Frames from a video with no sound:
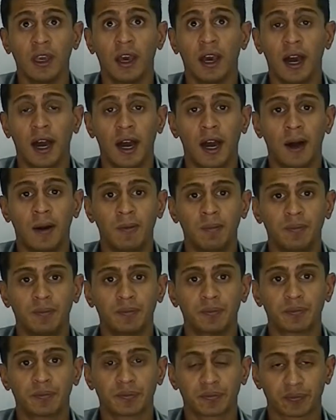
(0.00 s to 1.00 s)

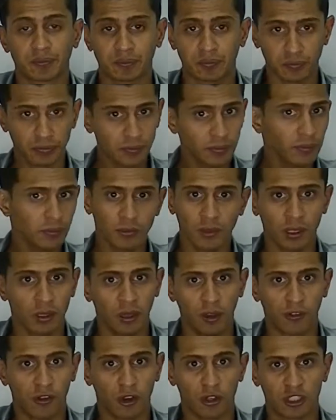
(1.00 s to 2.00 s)
Um,
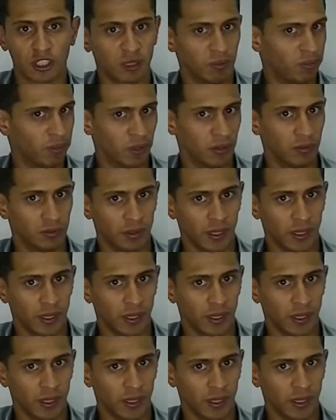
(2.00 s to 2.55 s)
of course, simple.